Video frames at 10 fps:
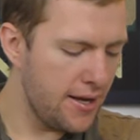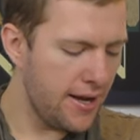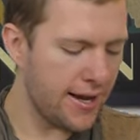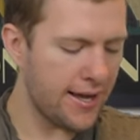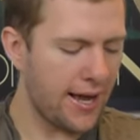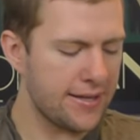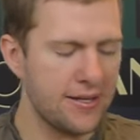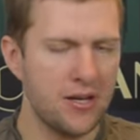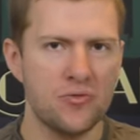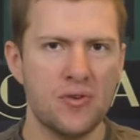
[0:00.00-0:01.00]
And it had
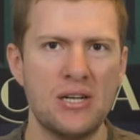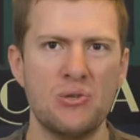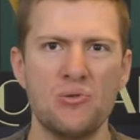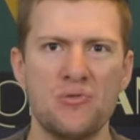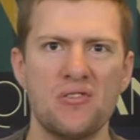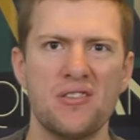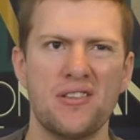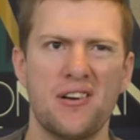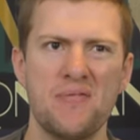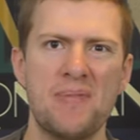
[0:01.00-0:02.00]
no real
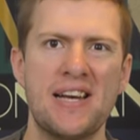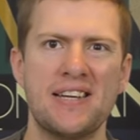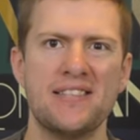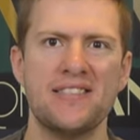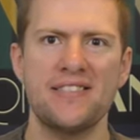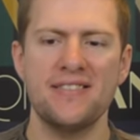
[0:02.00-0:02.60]
climax.